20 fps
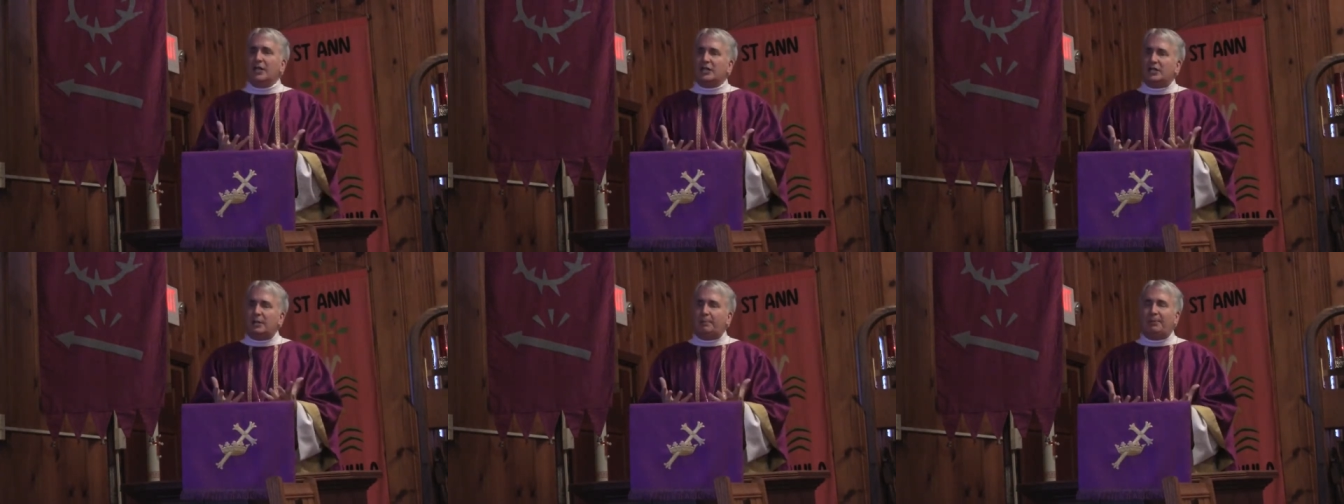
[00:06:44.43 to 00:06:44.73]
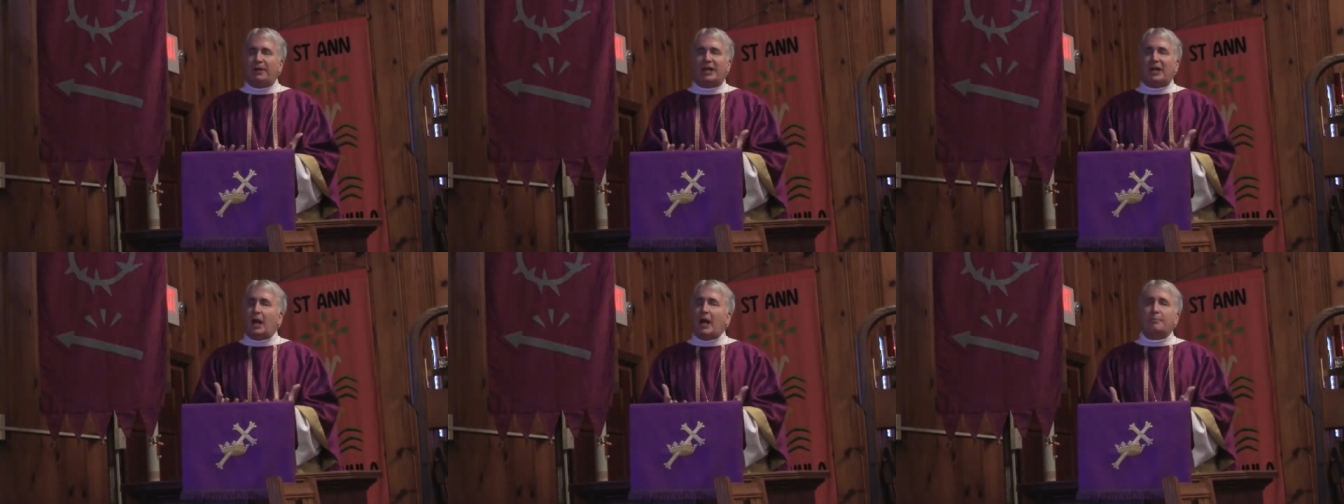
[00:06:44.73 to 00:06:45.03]
to
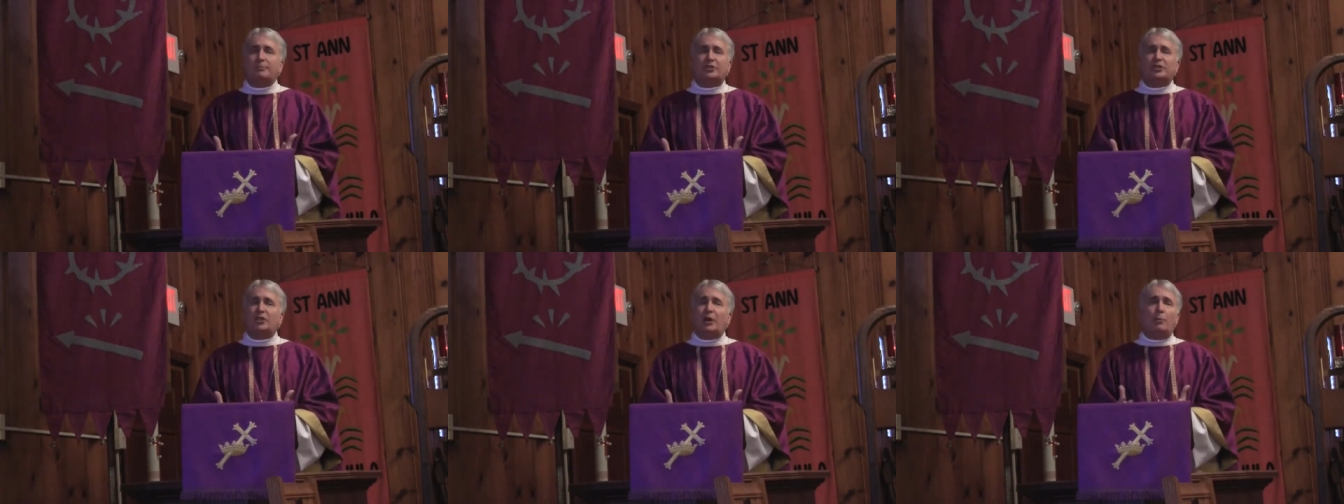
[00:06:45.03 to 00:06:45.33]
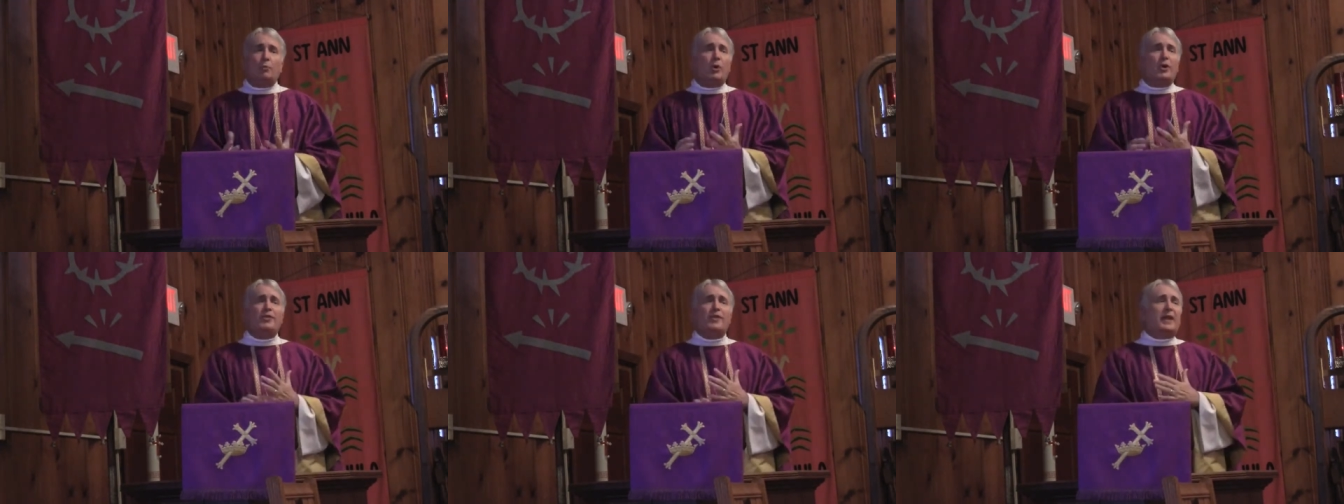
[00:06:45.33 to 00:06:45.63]
become
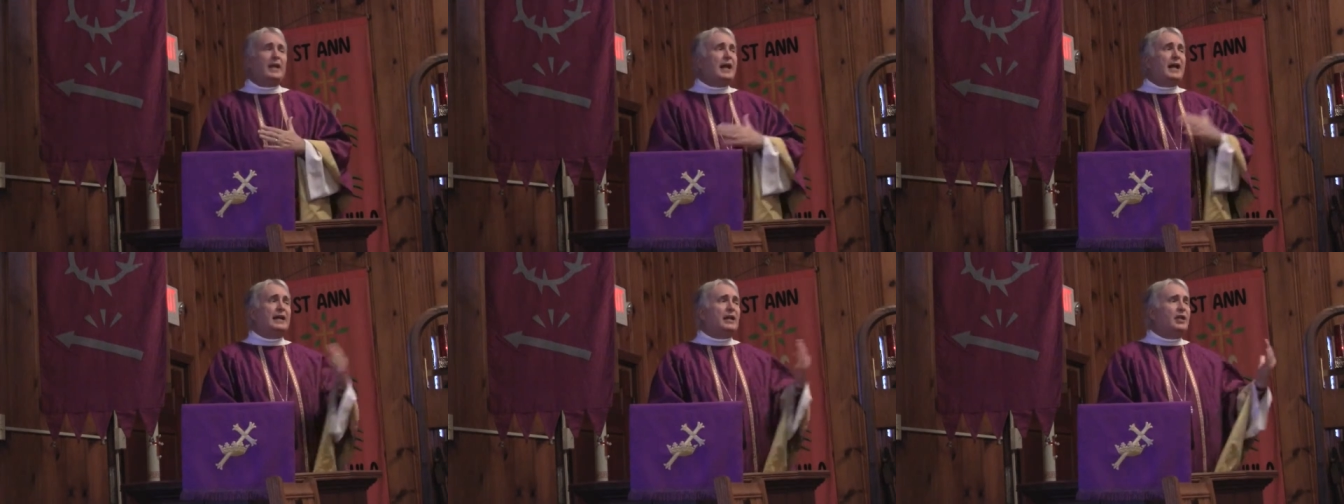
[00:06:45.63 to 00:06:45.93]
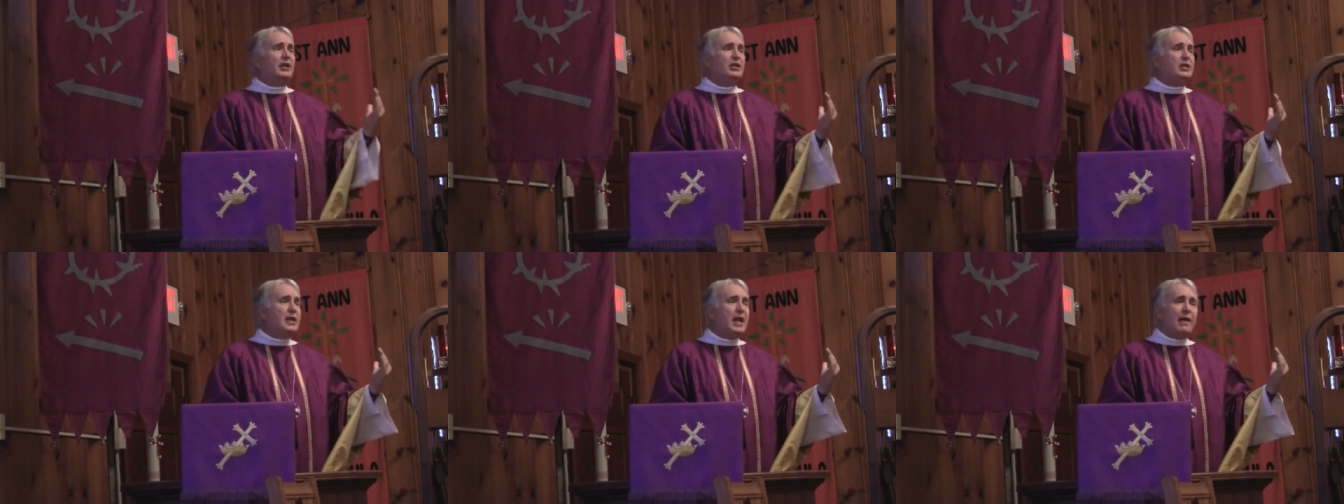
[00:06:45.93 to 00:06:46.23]
someone that I
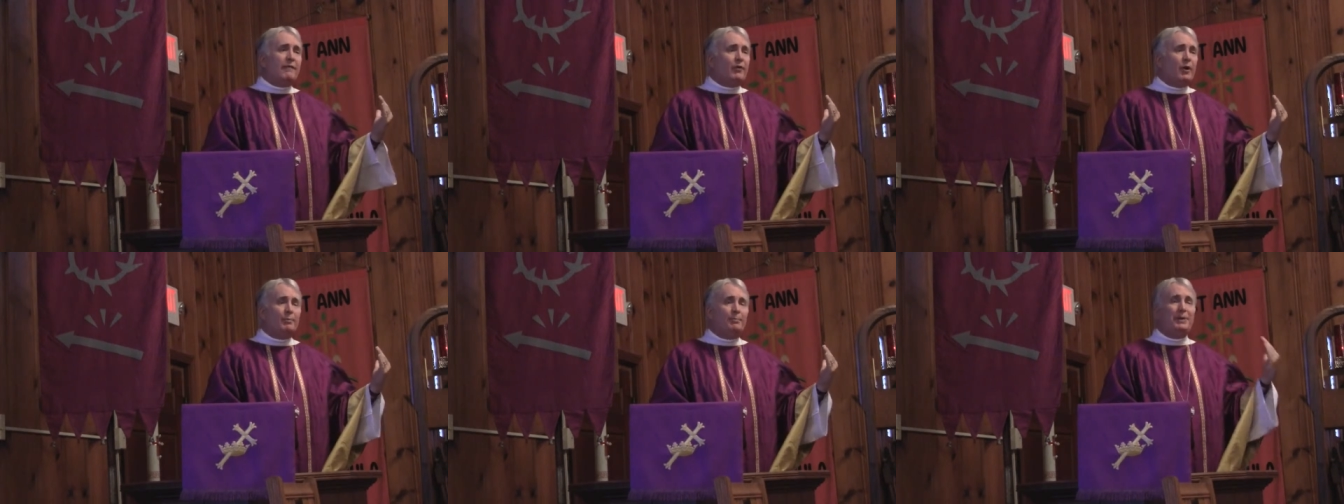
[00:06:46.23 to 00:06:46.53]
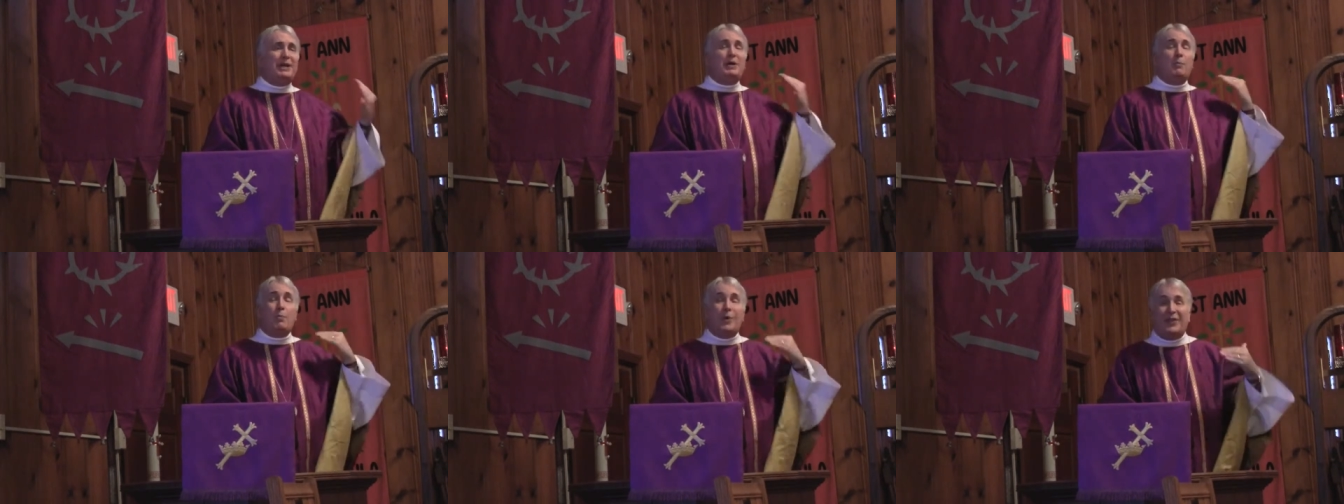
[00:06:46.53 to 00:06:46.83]
could never
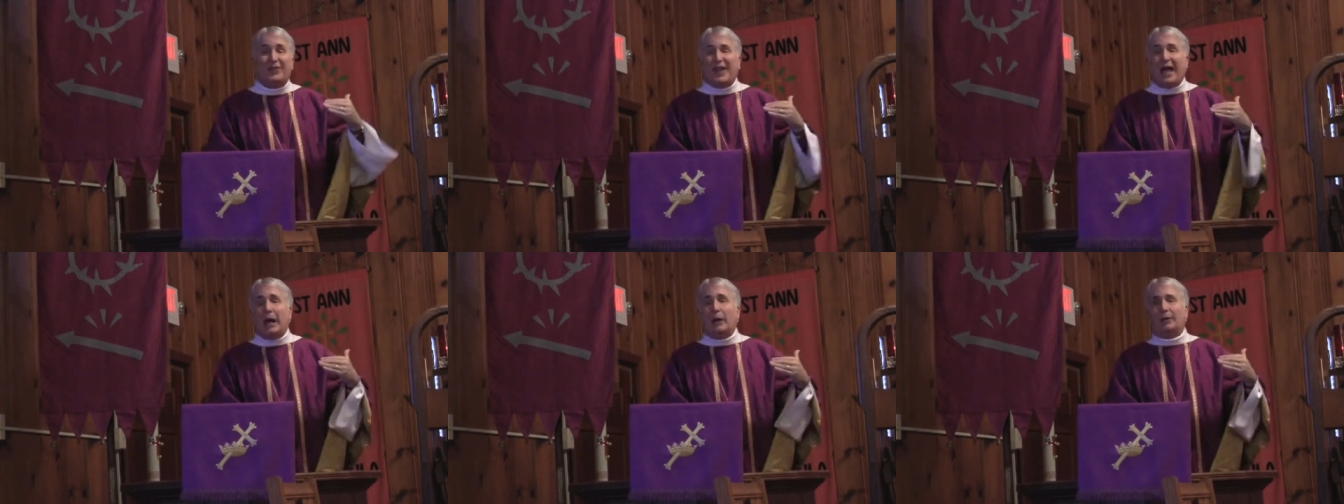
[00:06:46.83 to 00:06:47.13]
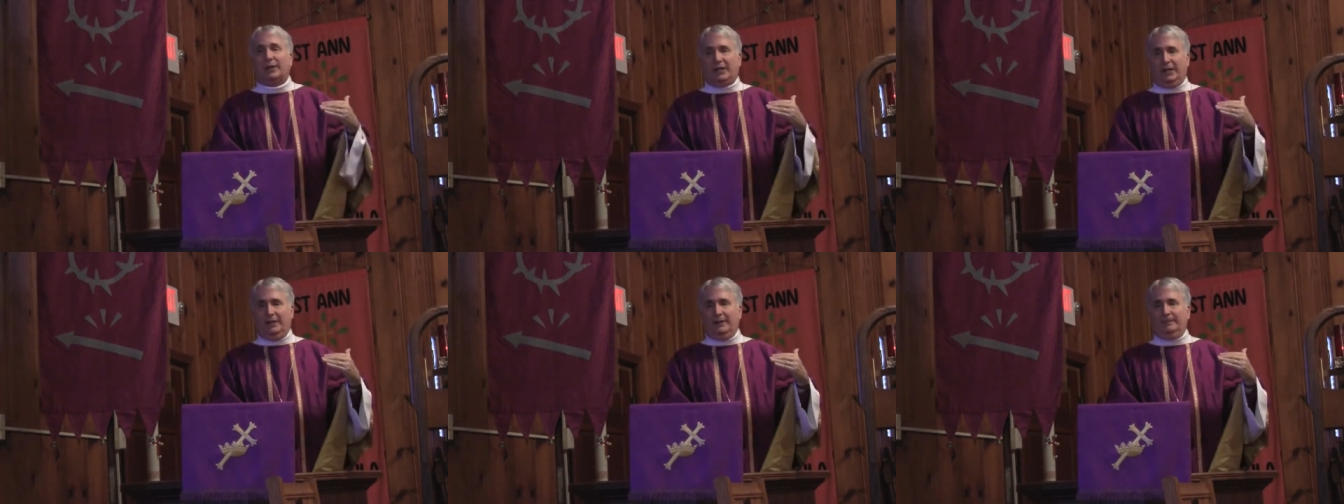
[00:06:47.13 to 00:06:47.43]
be
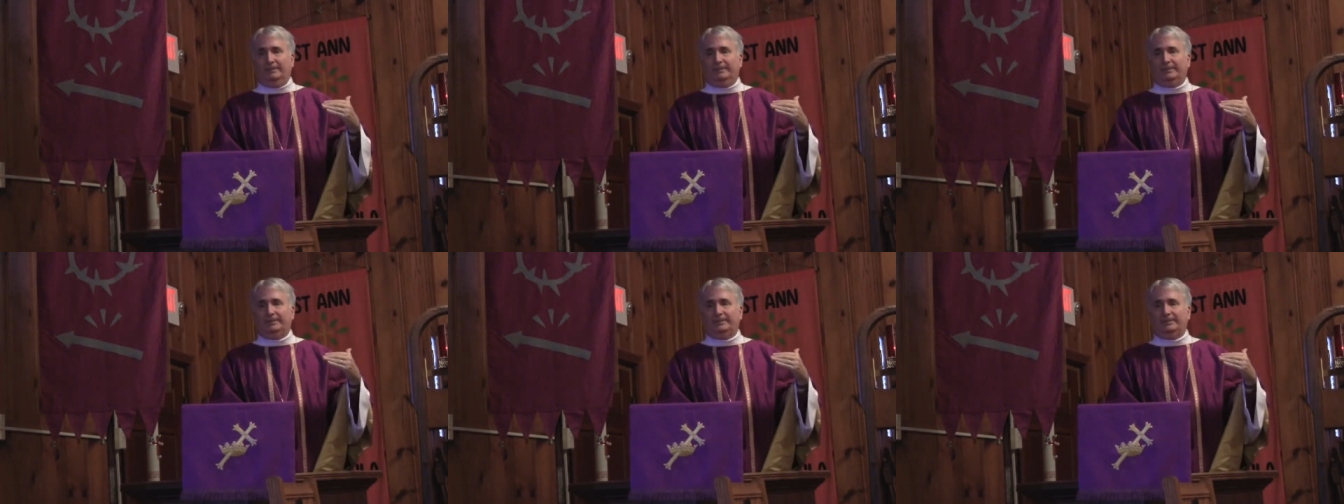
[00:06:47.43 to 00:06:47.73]
without Him.